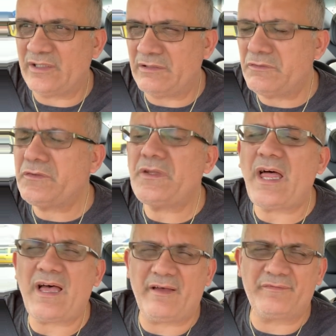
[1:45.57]

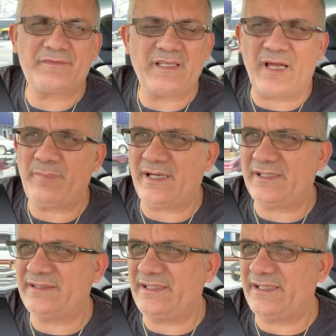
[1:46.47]
loved
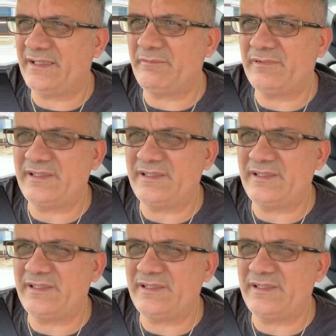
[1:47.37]
about the